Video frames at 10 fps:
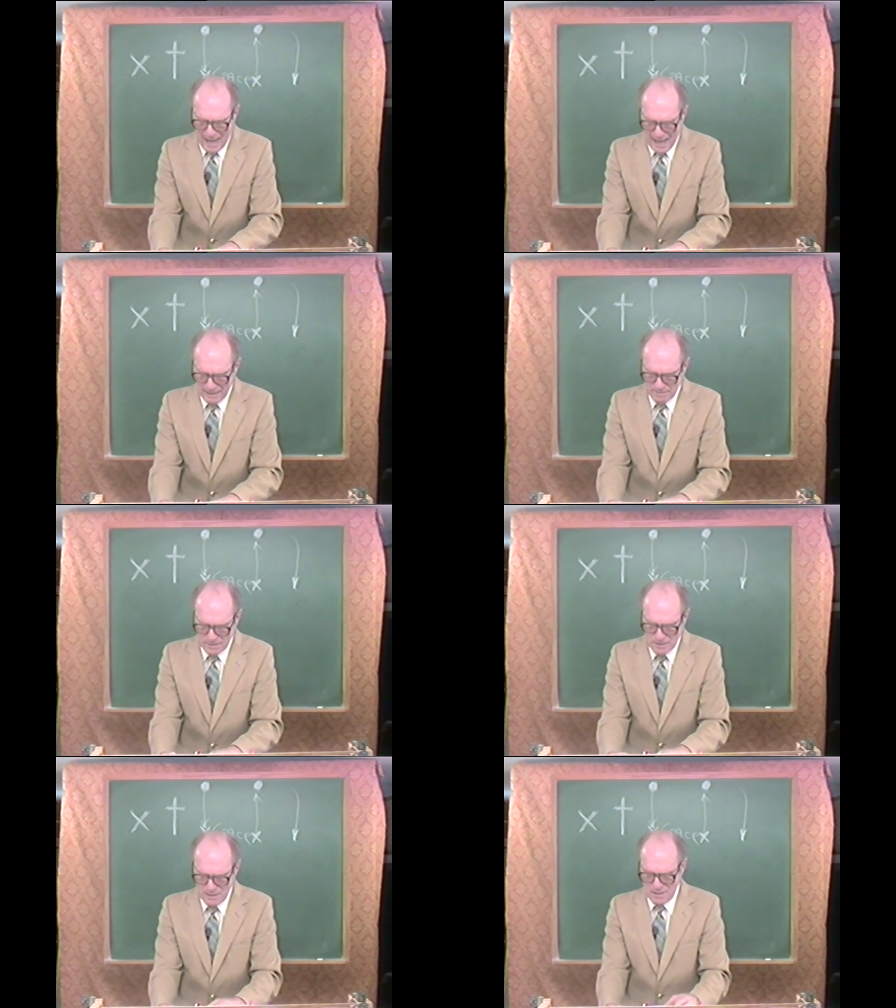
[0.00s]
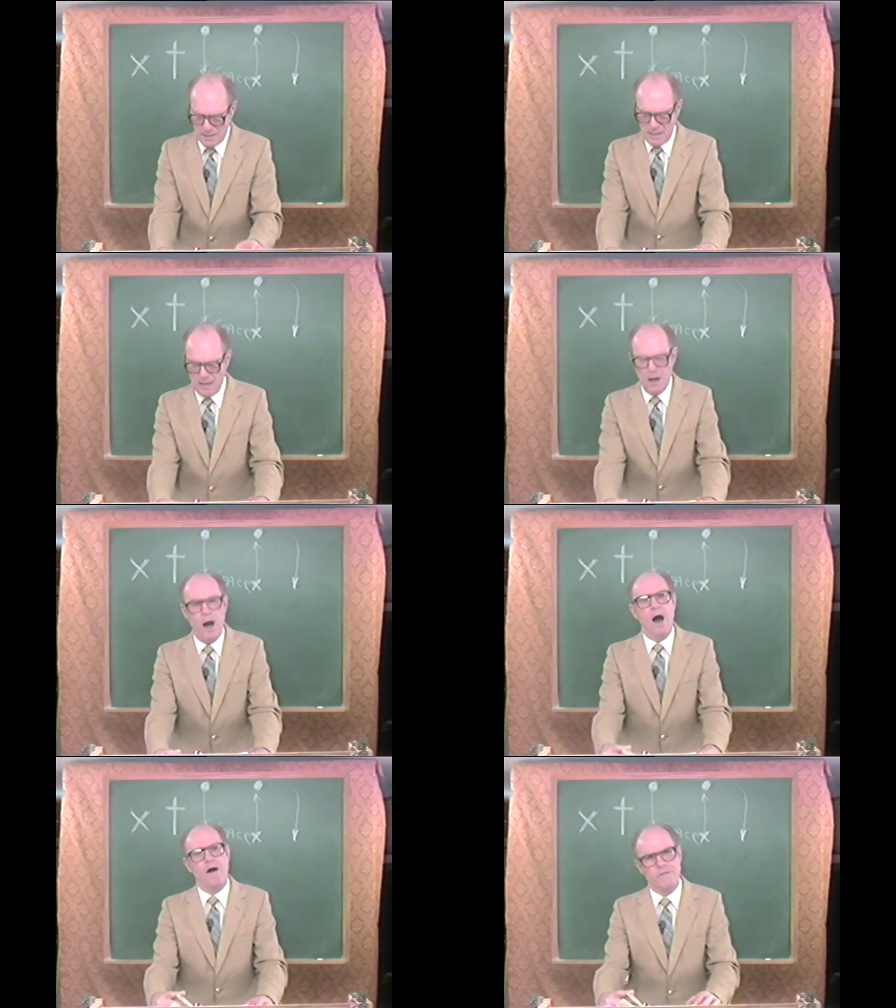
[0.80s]
and in the day
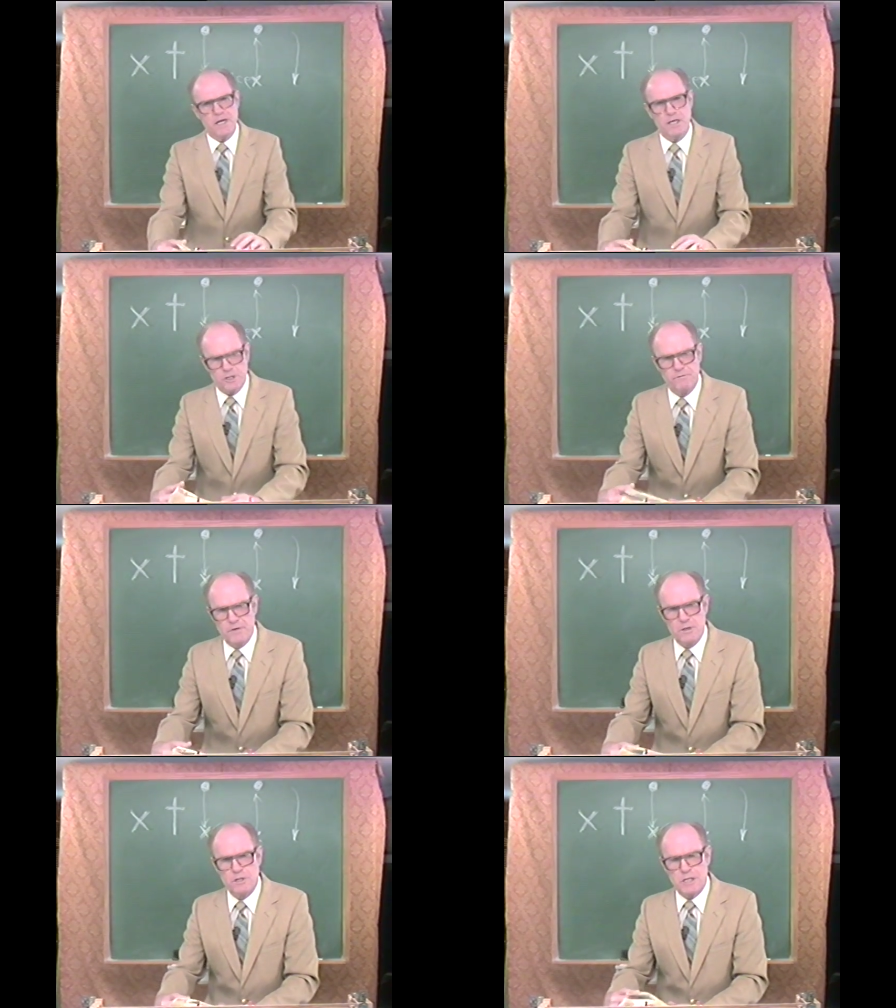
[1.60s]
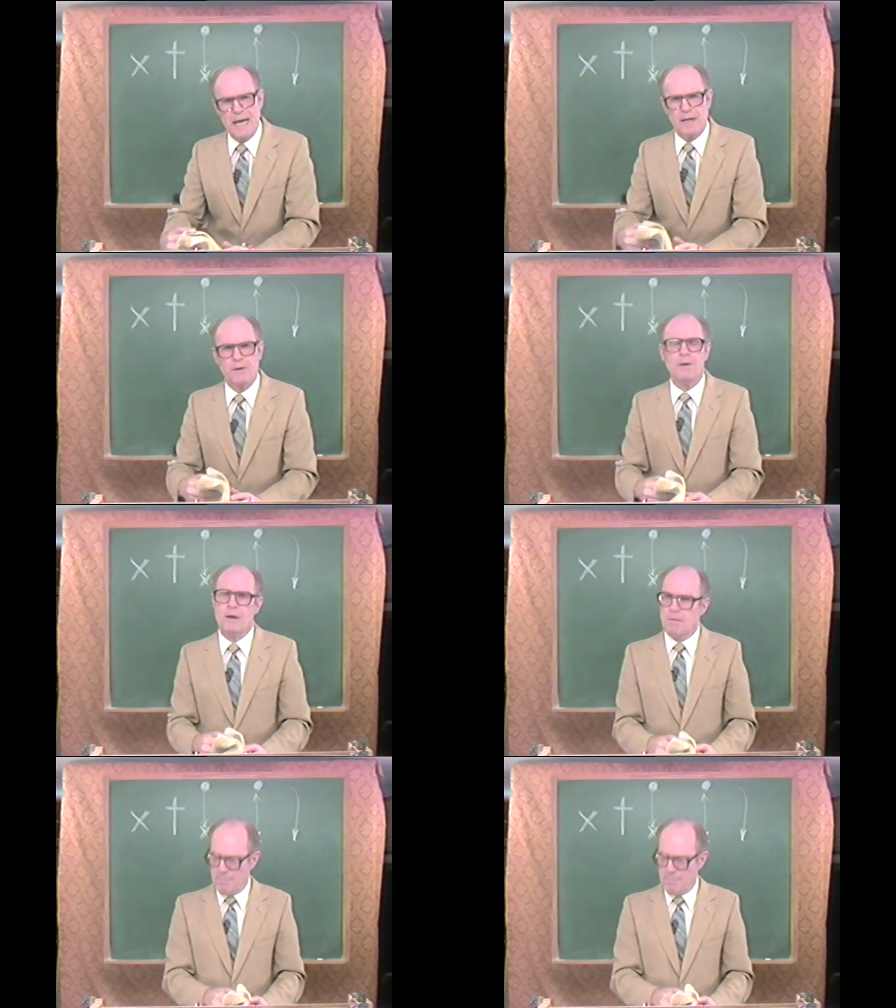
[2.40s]
of his fierce anger.